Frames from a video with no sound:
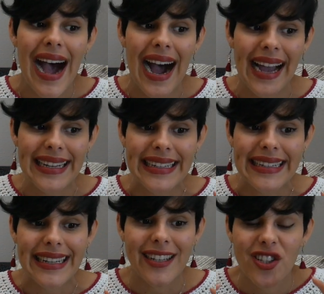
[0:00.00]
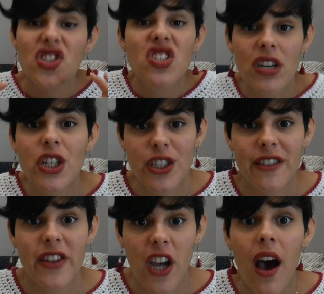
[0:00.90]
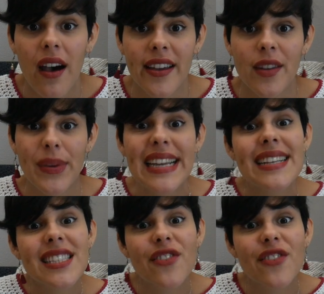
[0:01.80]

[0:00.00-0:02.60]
I needed the structure of the cotton because